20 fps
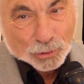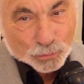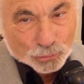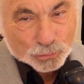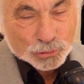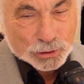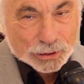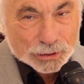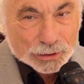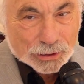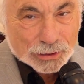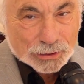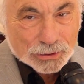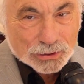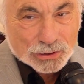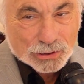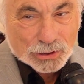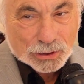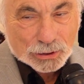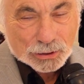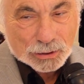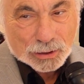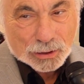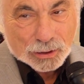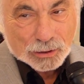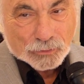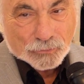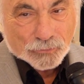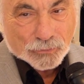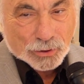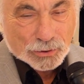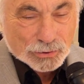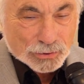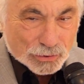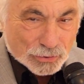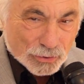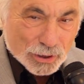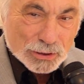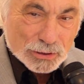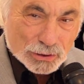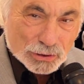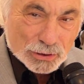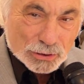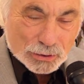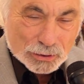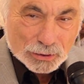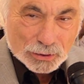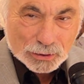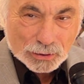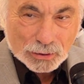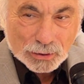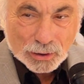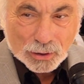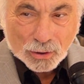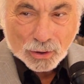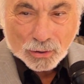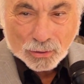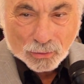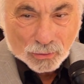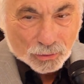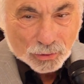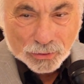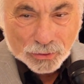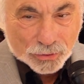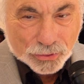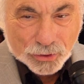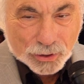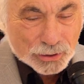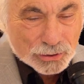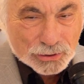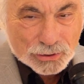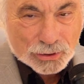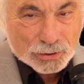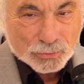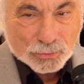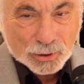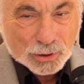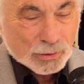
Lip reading: loneliness and frustration and all the things that